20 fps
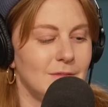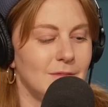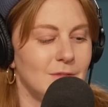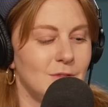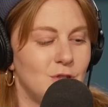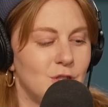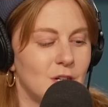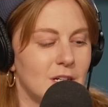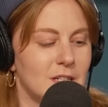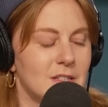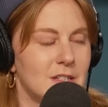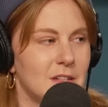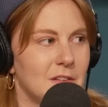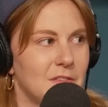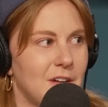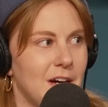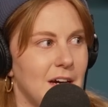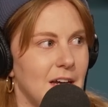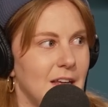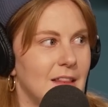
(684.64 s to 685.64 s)

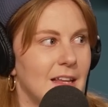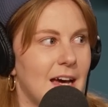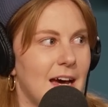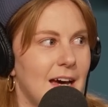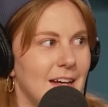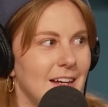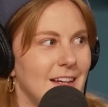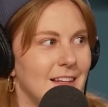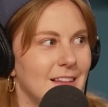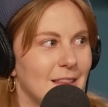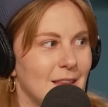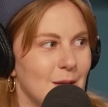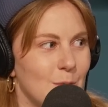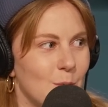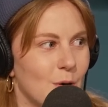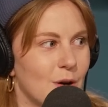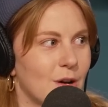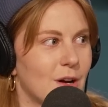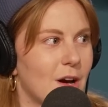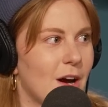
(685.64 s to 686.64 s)
justify that in the
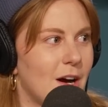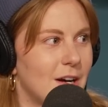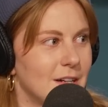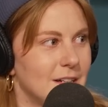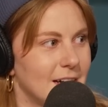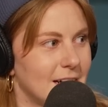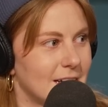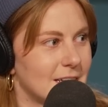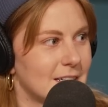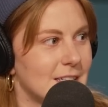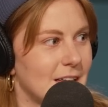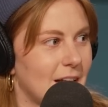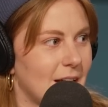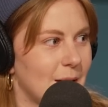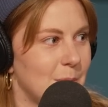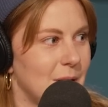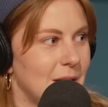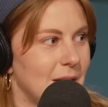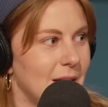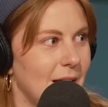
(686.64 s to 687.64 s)
work context that
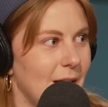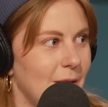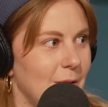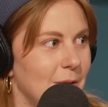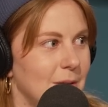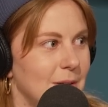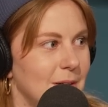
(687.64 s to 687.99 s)
I'm in now?